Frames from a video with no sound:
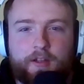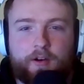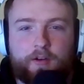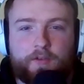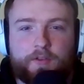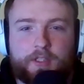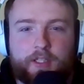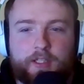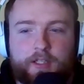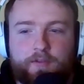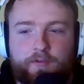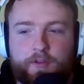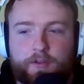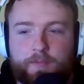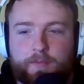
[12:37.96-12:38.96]
And obviously
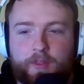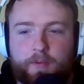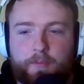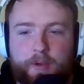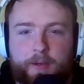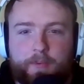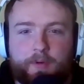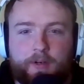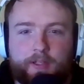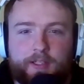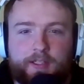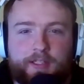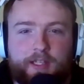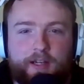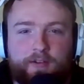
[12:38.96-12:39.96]
for people like
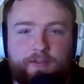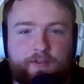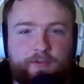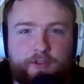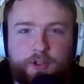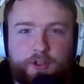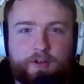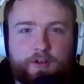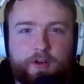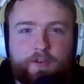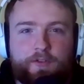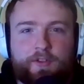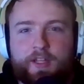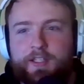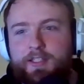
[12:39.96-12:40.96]
yourself, you don't know
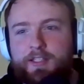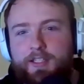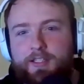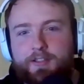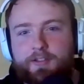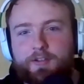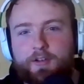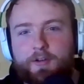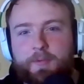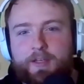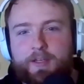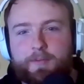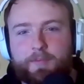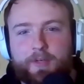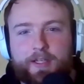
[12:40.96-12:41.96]
if this season is going to be
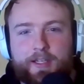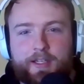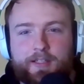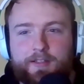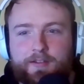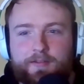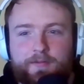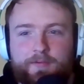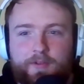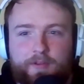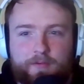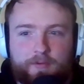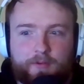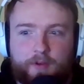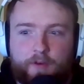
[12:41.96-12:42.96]
completed, and
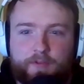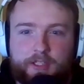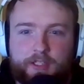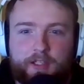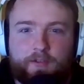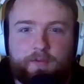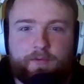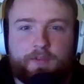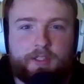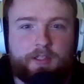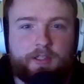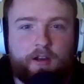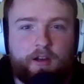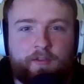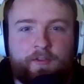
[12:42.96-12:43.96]
obviously you've
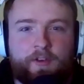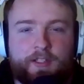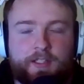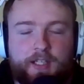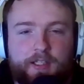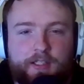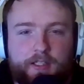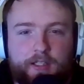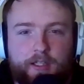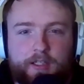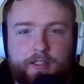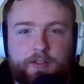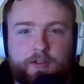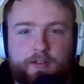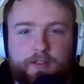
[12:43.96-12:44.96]
started
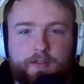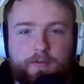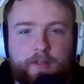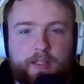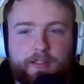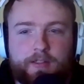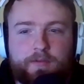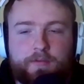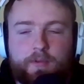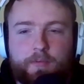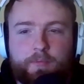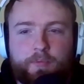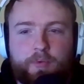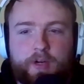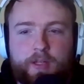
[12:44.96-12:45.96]
fantastically. So it's
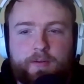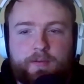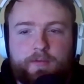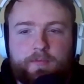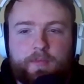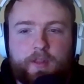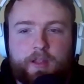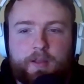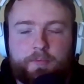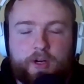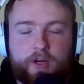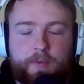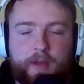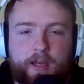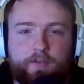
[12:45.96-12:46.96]
pretty
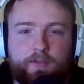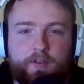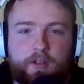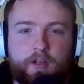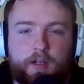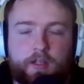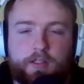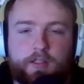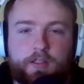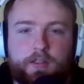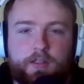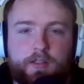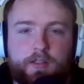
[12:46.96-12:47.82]
bad for you guys.